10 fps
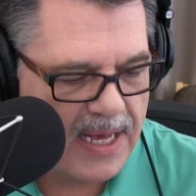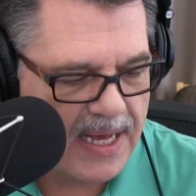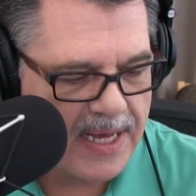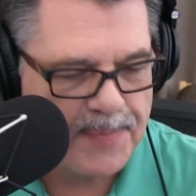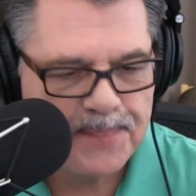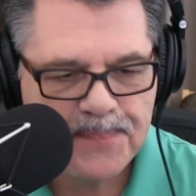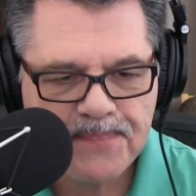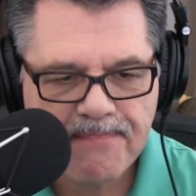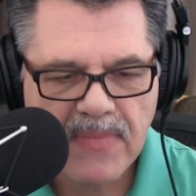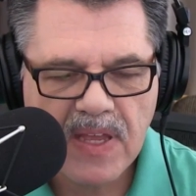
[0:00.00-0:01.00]
um,
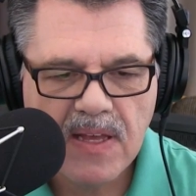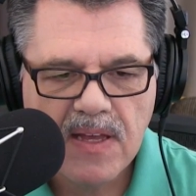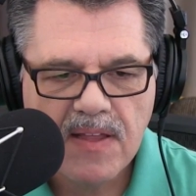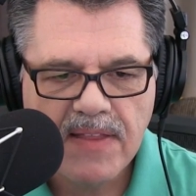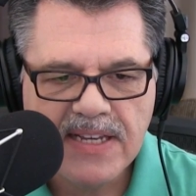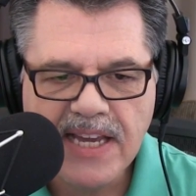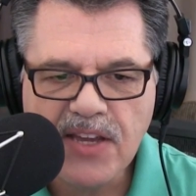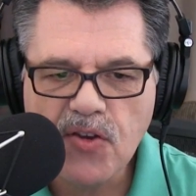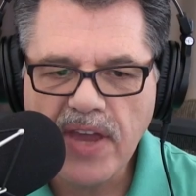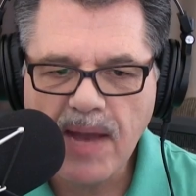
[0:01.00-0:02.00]
they take
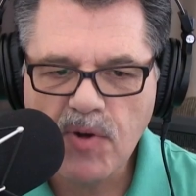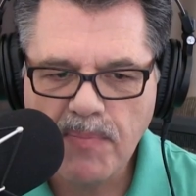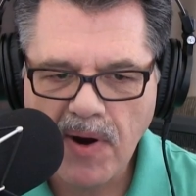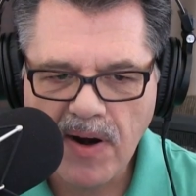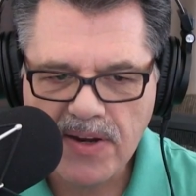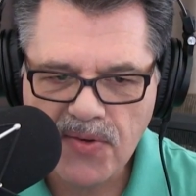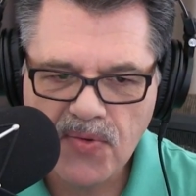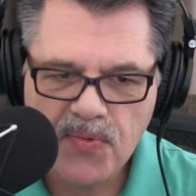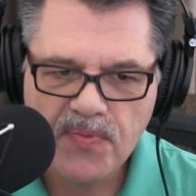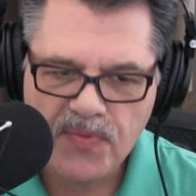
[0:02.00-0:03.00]
your camera apart.
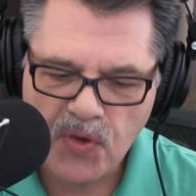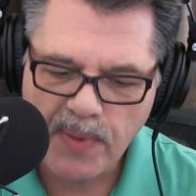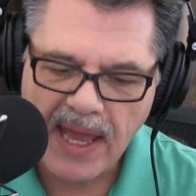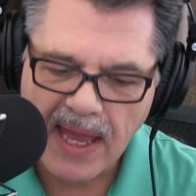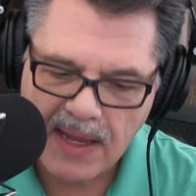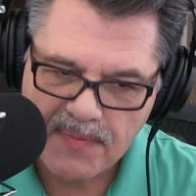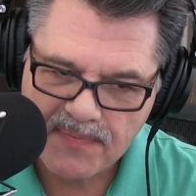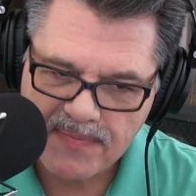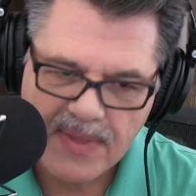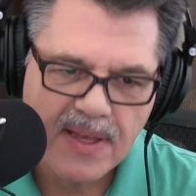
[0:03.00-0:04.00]
You you pay
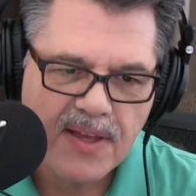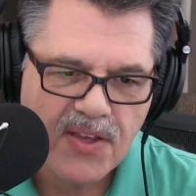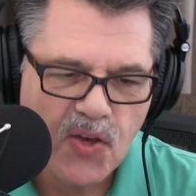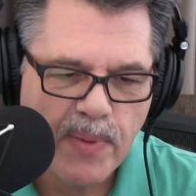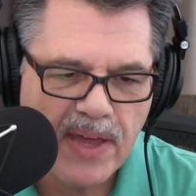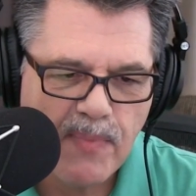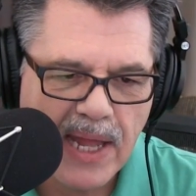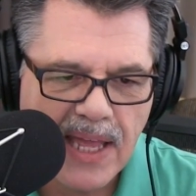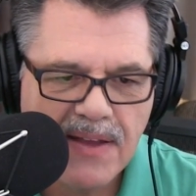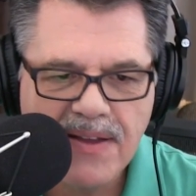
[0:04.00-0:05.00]
you pay
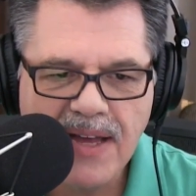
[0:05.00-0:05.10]
money.